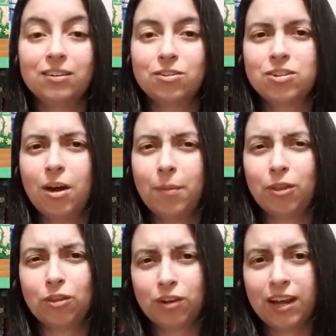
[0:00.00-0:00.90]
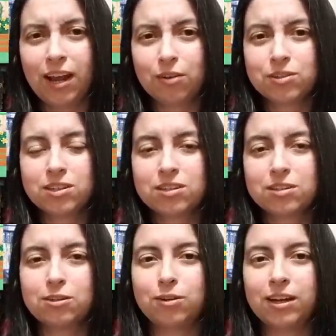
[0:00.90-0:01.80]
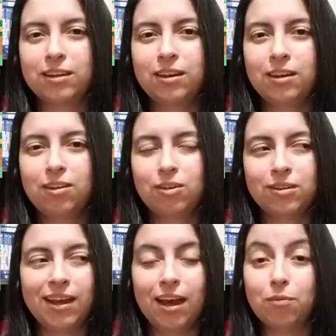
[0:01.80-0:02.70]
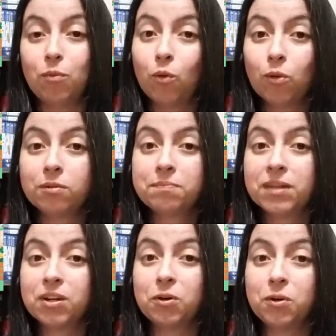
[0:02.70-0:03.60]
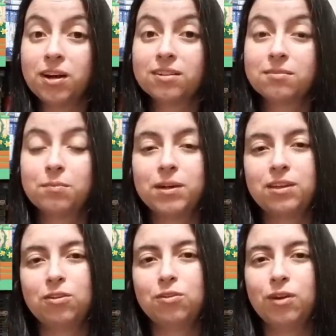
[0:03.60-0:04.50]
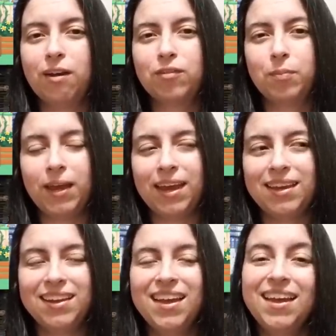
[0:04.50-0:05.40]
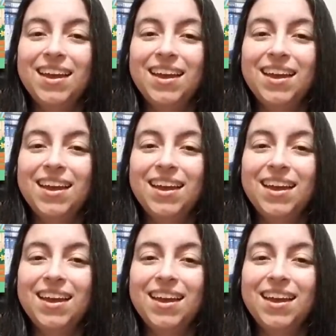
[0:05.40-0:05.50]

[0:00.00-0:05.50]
You stop at 30 houses, so I think you can add more and go on, but you have to pay.